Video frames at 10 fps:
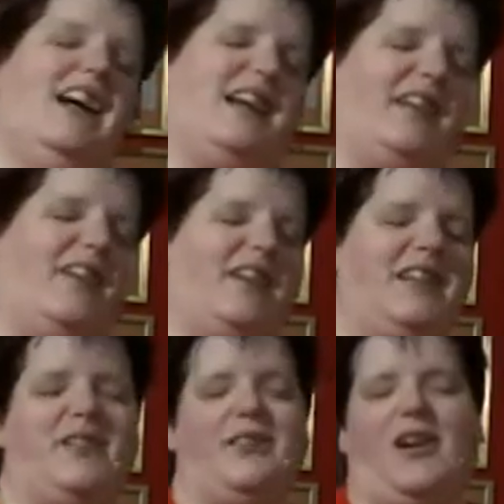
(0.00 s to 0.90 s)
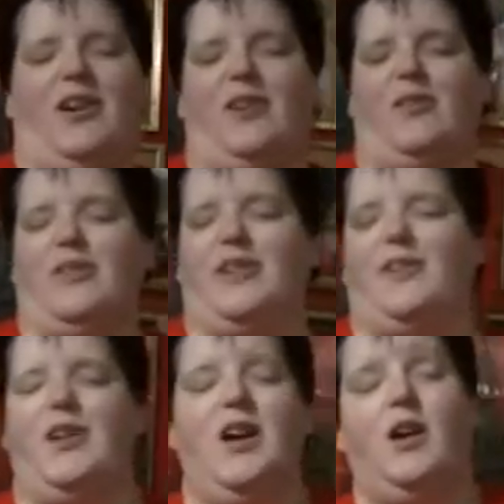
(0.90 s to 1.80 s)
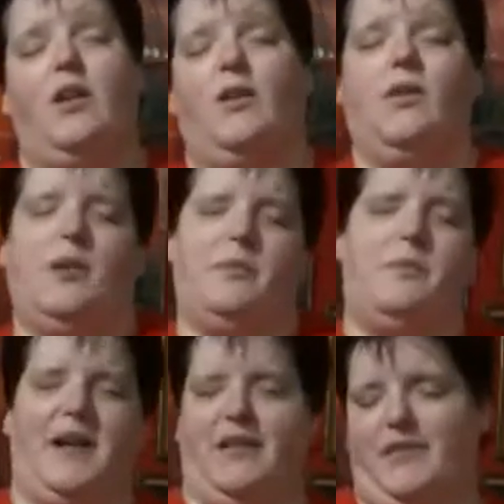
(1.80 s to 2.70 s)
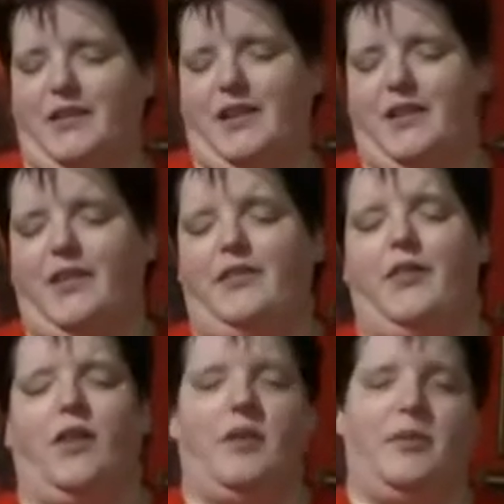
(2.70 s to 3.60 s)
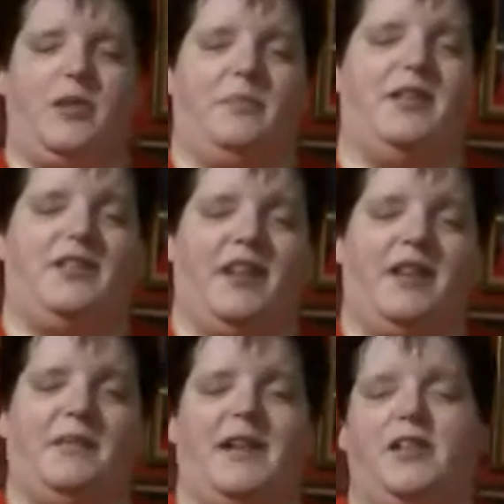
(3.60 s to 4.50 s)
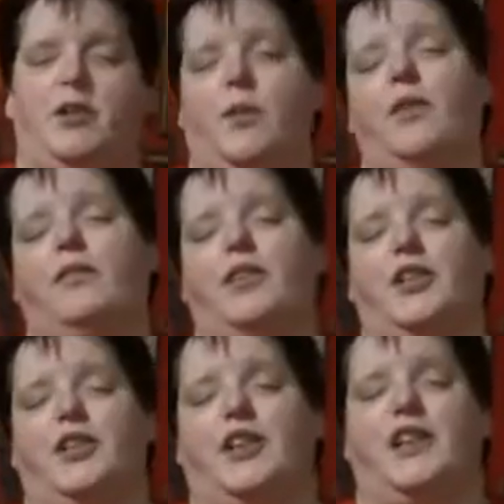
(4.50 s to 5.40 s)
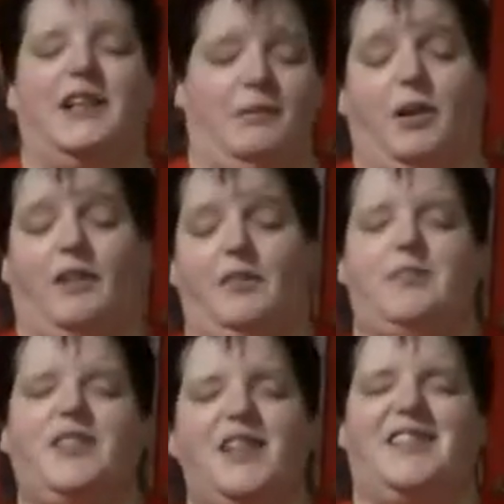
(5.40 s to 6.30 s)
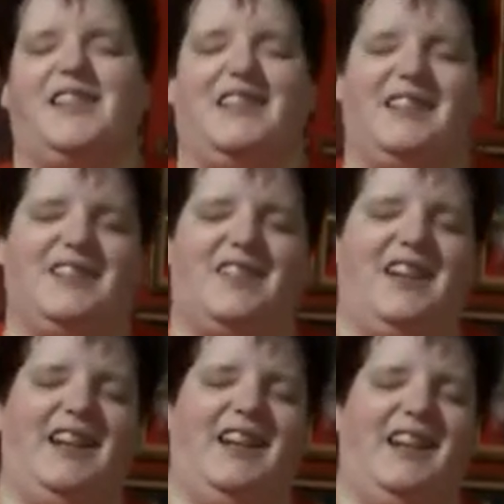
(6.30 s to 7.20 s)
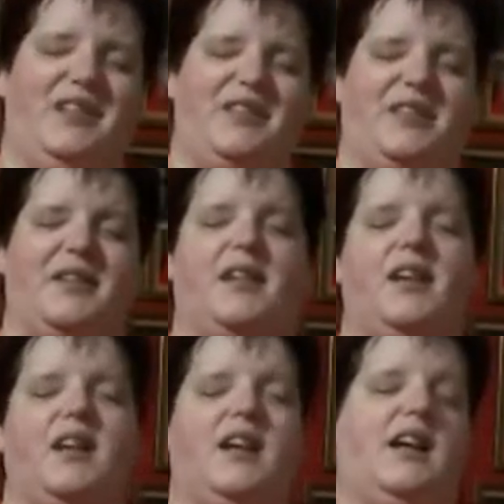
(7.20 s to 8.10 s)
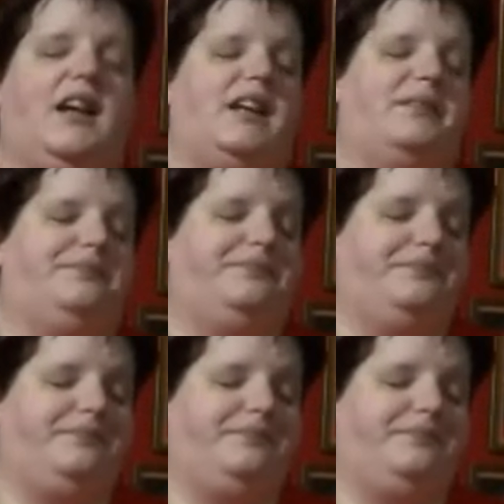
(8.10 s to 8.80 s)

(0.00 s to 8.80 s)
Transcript: you know, they do the whole, you know, oh, we better not, you know, I feel like we should be saying I'm getting too old for this shit, and then one of them says it slightly later. I enjoy